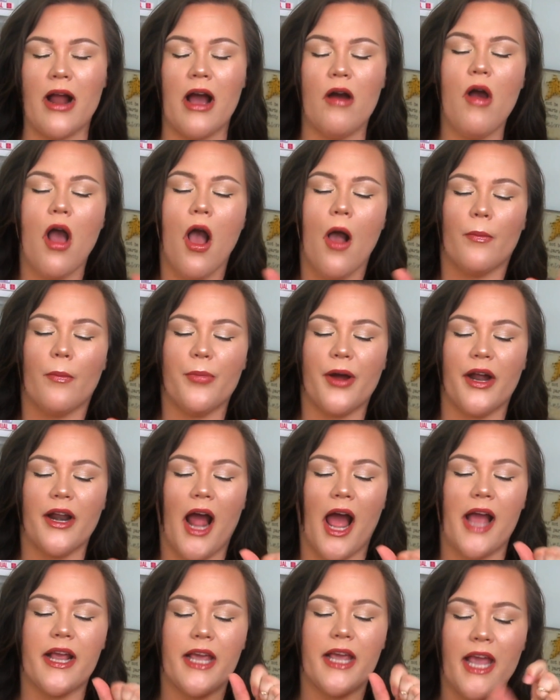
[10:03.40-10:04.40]
route, but
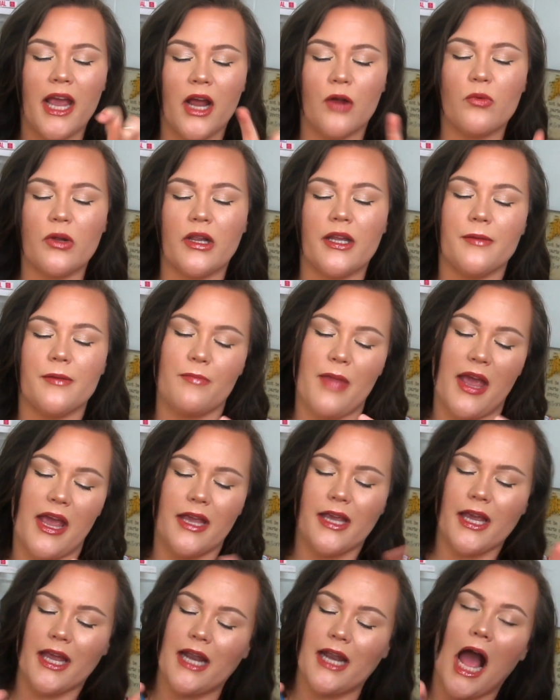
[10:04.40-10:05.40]
I can't really
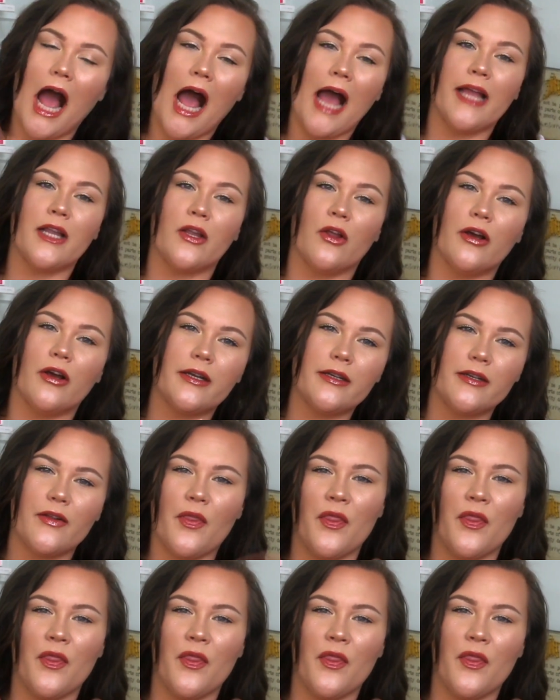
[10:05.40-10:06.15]
make an eye look